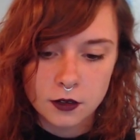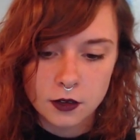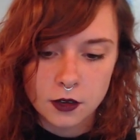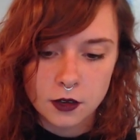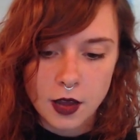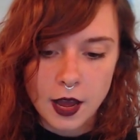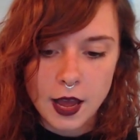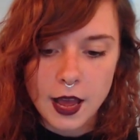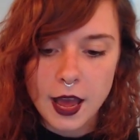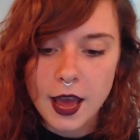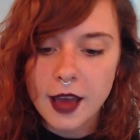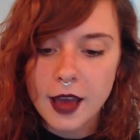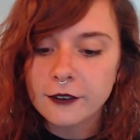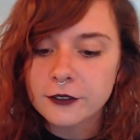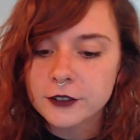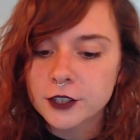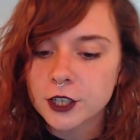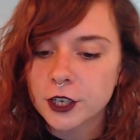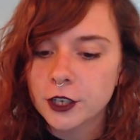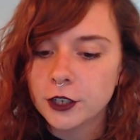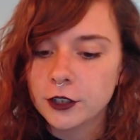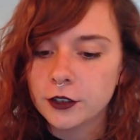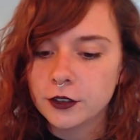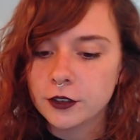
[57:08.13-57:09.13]
I half
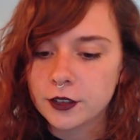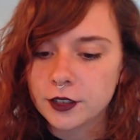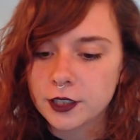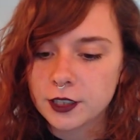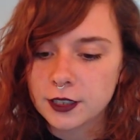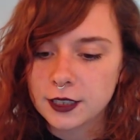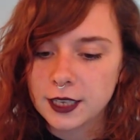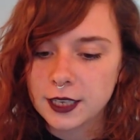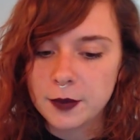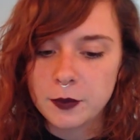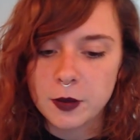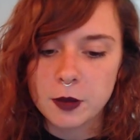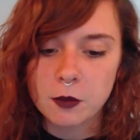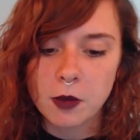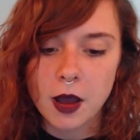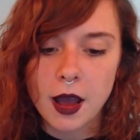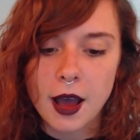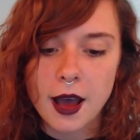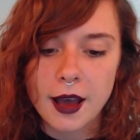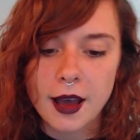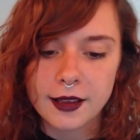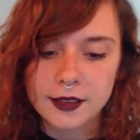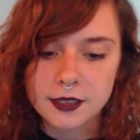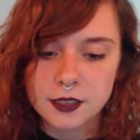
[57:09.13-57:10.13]
turned, keeping my
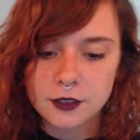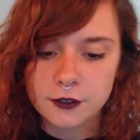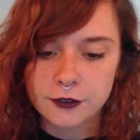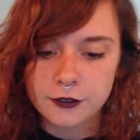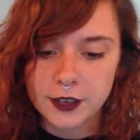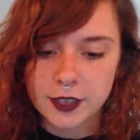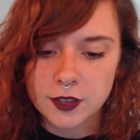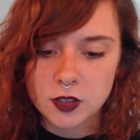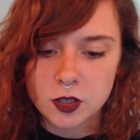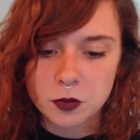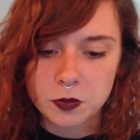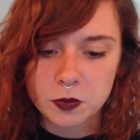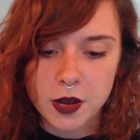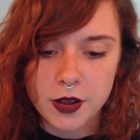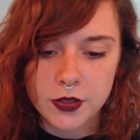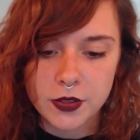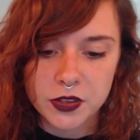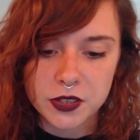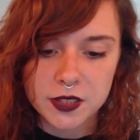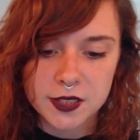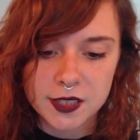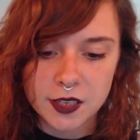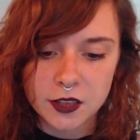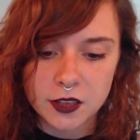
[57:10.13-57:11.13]
eyes fixed upon the
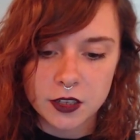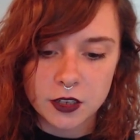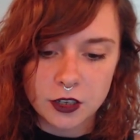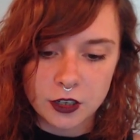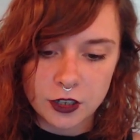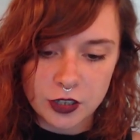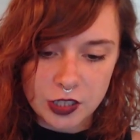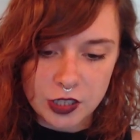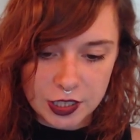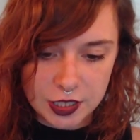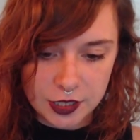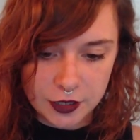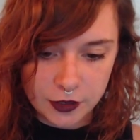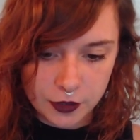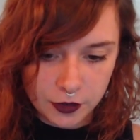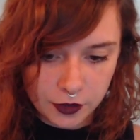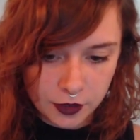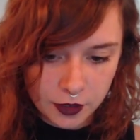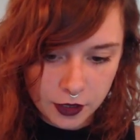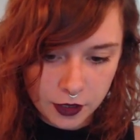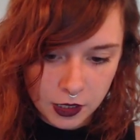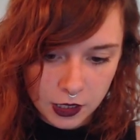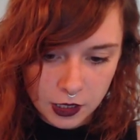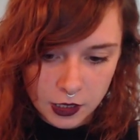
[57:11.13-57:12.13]
cylinder still,
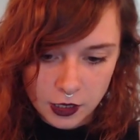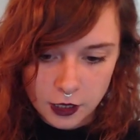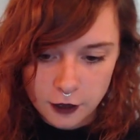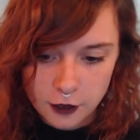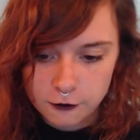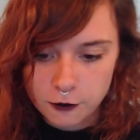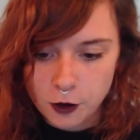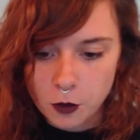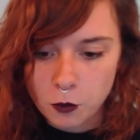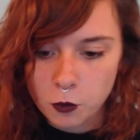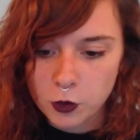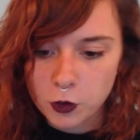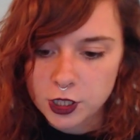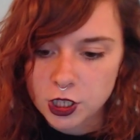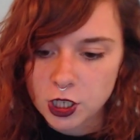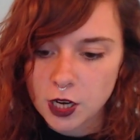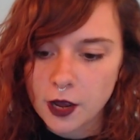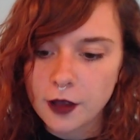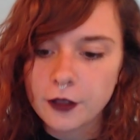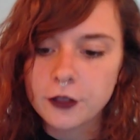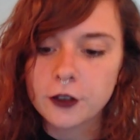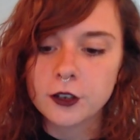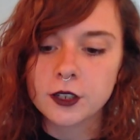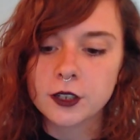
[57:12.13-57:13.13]
from which
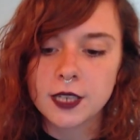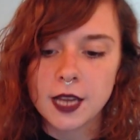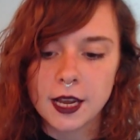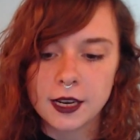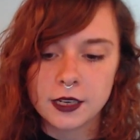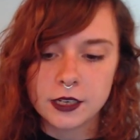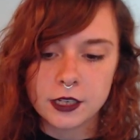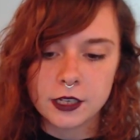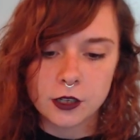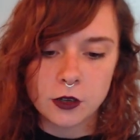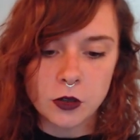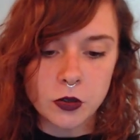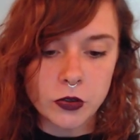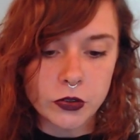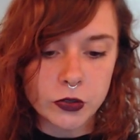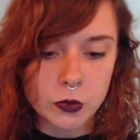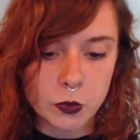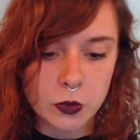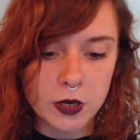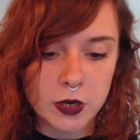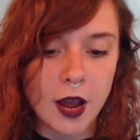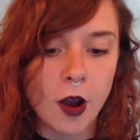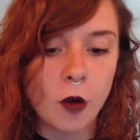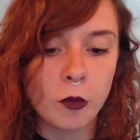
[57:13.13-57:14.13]
other tentacles were
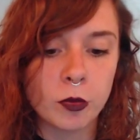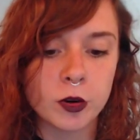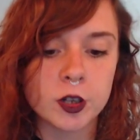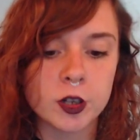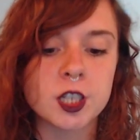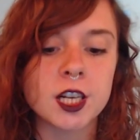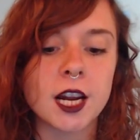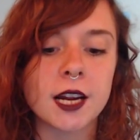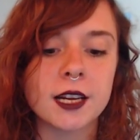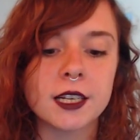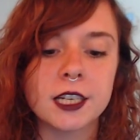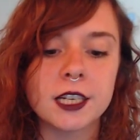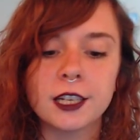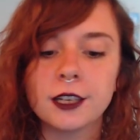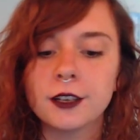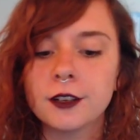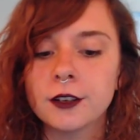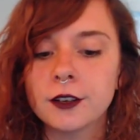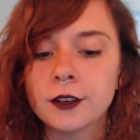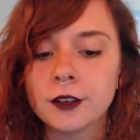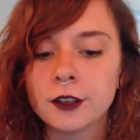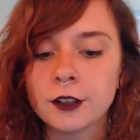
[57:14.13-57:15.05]
now projecting,